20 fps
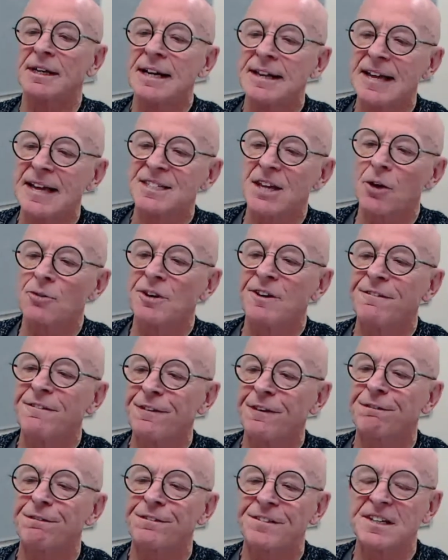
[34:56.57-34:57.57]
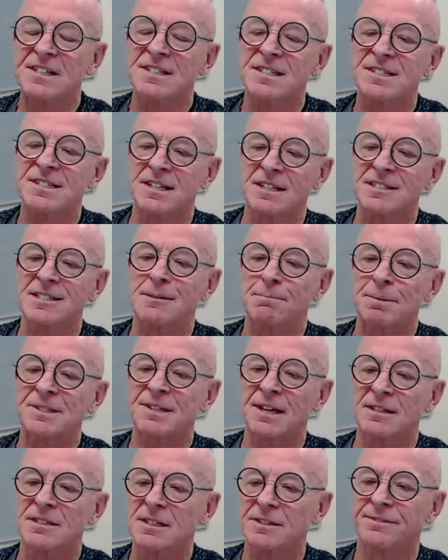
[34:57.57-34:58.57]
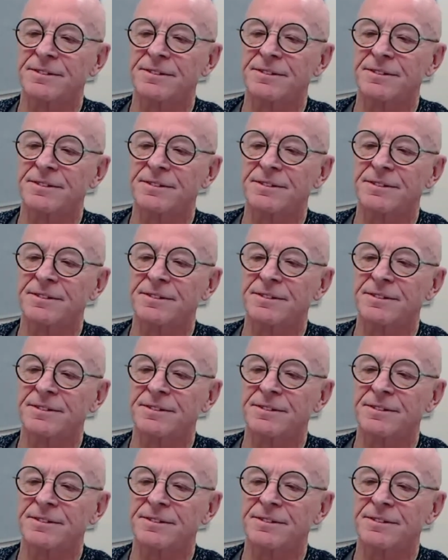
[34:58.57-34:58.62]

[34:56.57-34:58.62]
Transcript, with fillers: That's only 50 to 60% of